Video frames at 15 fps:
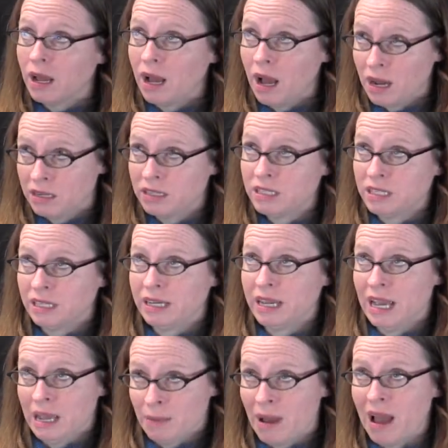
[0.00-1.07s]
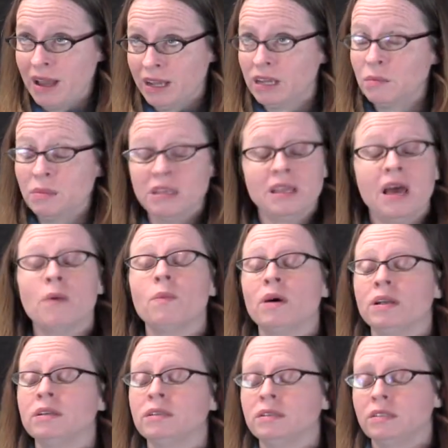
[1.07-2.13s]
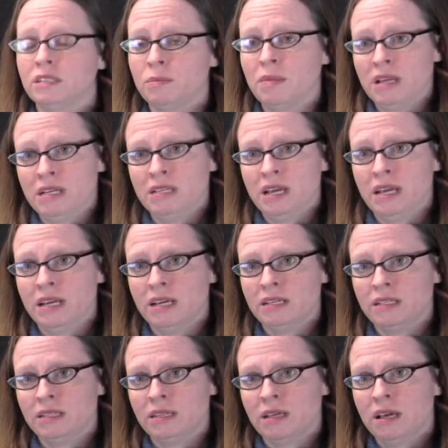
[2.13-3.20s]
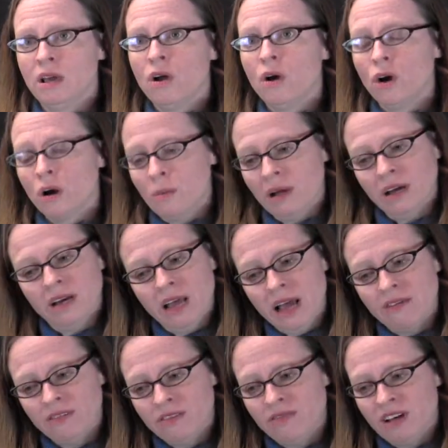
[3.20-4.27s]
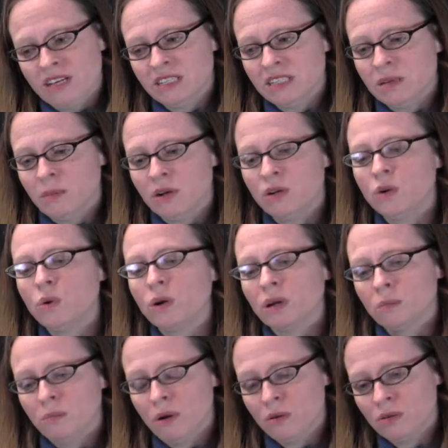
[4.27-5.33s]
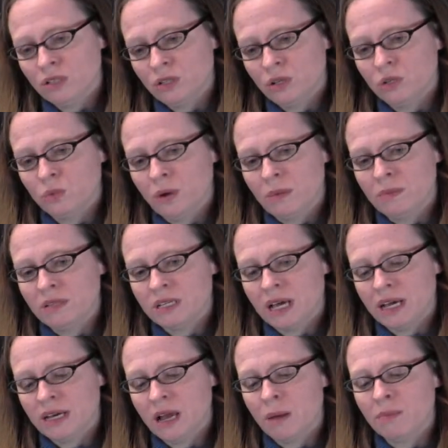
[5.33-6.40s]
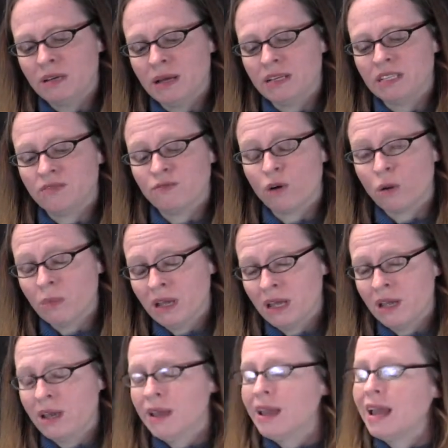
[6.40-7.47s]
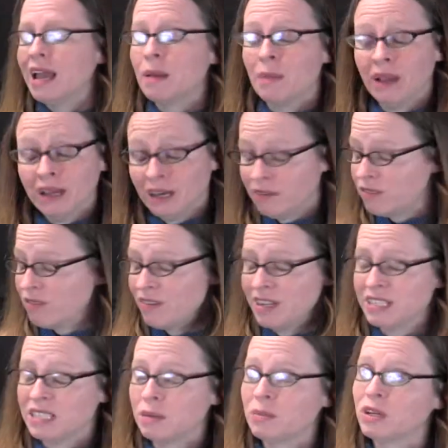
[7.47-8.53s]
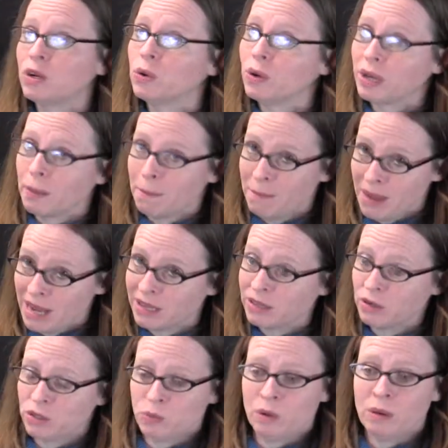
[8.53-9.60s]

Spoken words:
Honestly, am I going to be that one to maintain it? Or am I going to have to find someone who can post those website updates for me? Am I going to have to find somebody who can make those